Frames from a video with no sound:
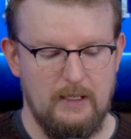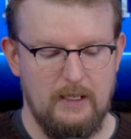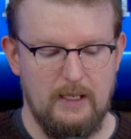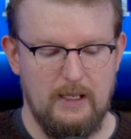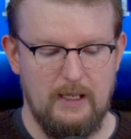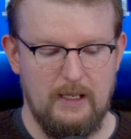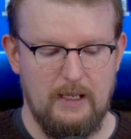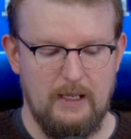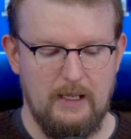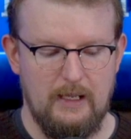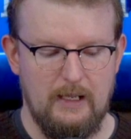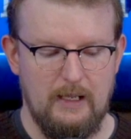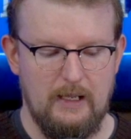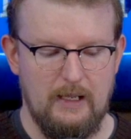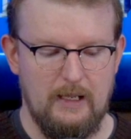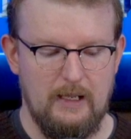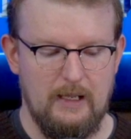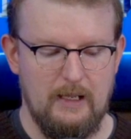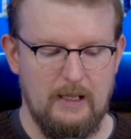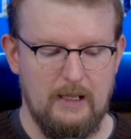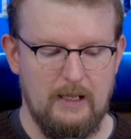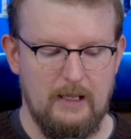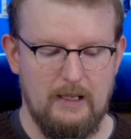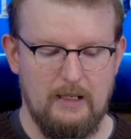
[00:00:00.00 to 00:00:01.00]

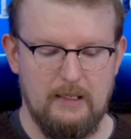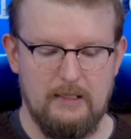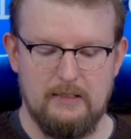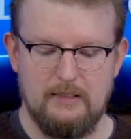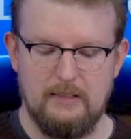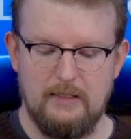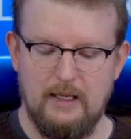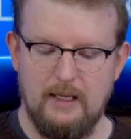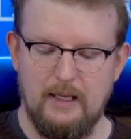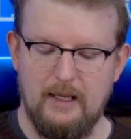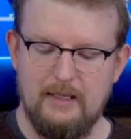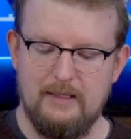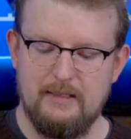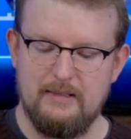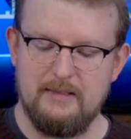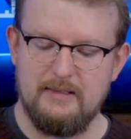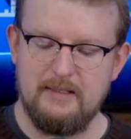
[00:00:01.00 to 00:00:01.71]
And I